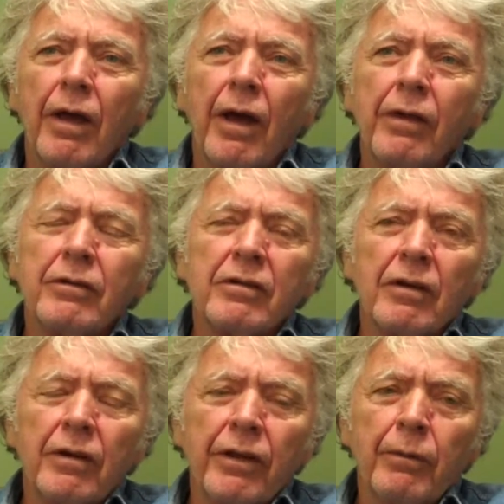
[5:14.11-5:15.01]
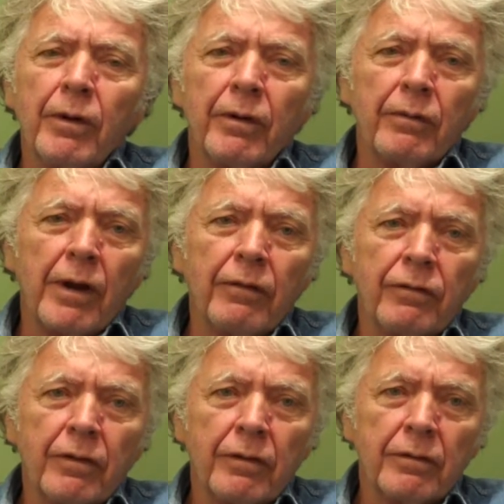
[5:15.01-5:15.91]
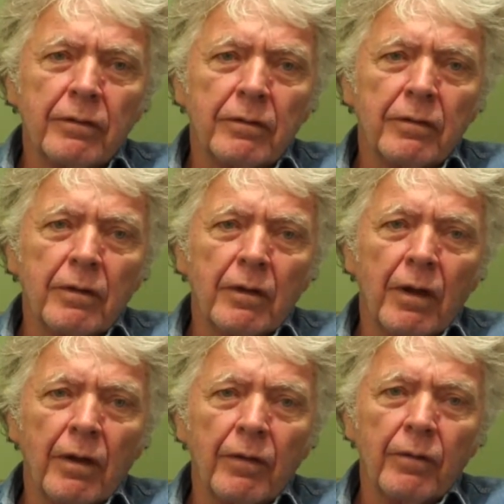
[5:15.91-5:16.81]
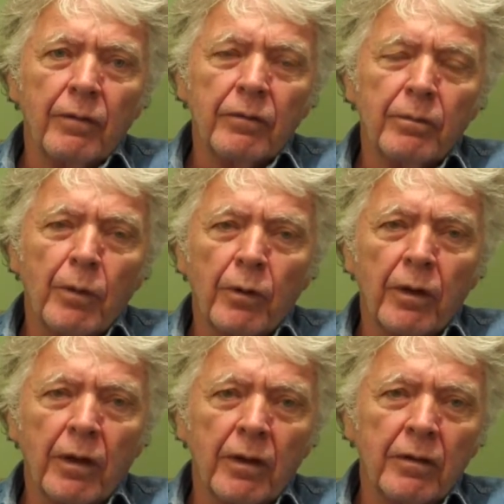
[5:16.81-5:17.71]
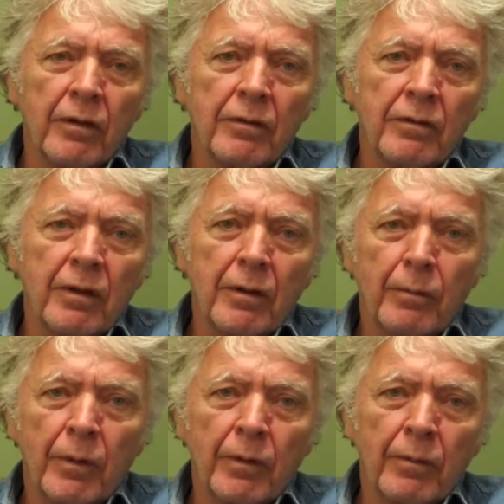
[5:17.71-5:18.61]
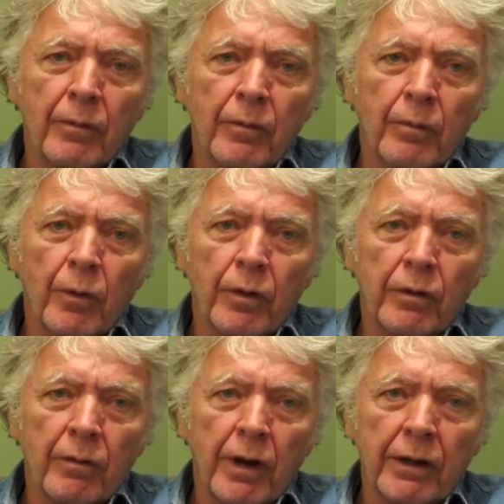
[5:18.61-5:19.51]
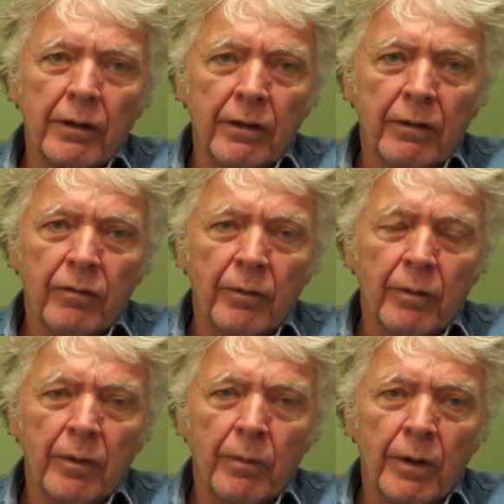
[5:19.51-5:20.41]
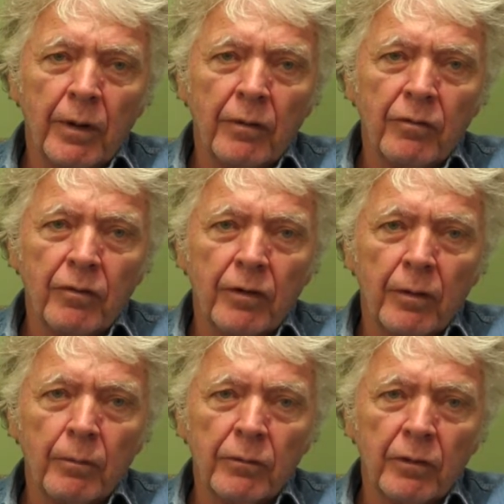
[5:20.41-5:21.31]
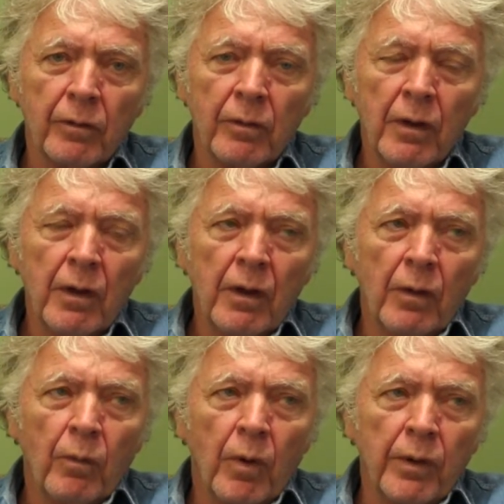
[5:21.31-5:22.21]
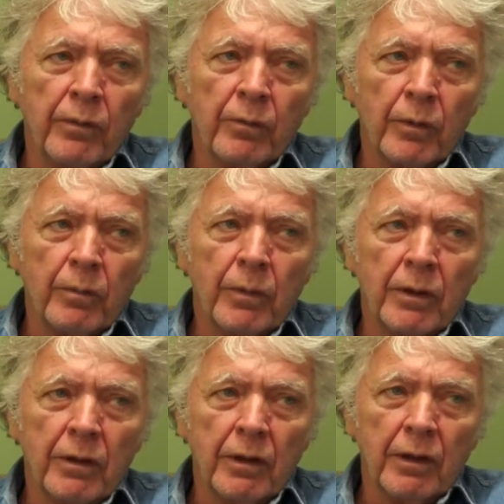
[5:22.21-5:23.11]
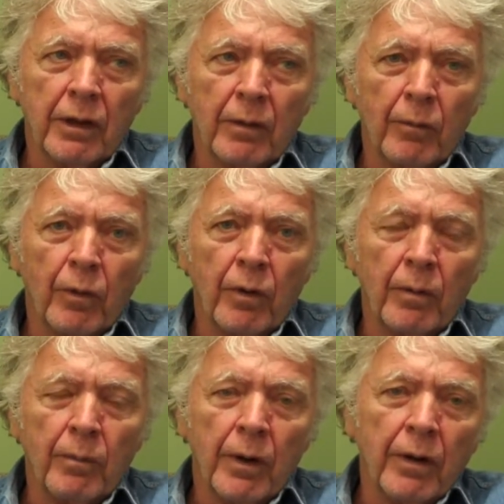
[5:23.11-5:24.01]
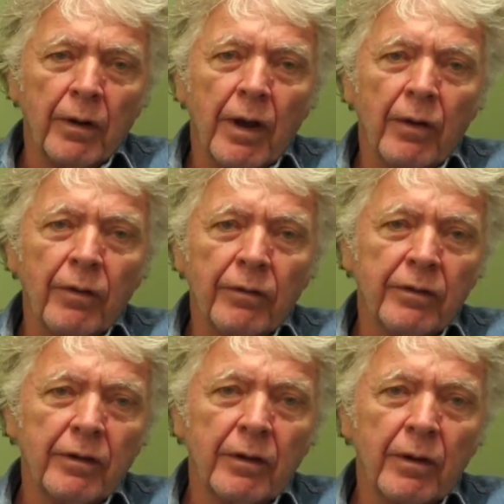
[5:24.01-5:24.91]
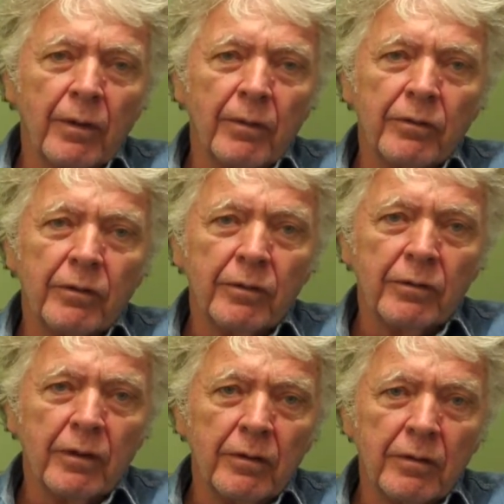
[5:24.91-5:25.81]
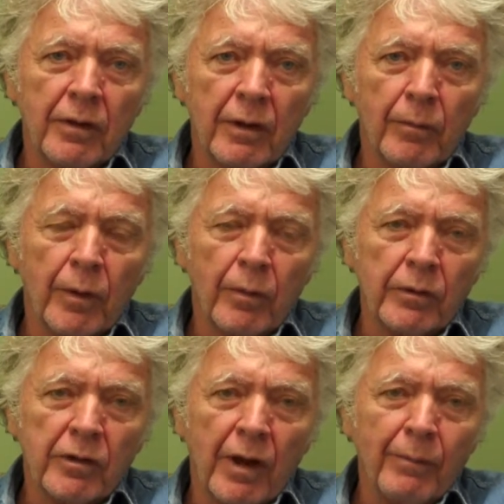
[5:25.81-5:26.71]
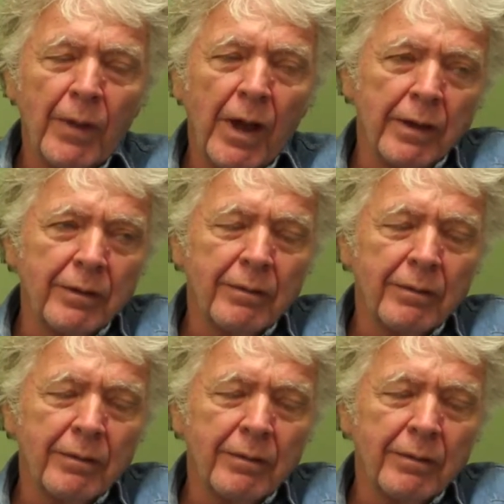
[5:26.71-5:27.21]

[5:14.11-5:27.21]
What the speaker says: I certainly would have referenced smoking in the cinema more directly if it would have been on film. So one would be thinking more about how the cigarette was used in cinema, which I'm not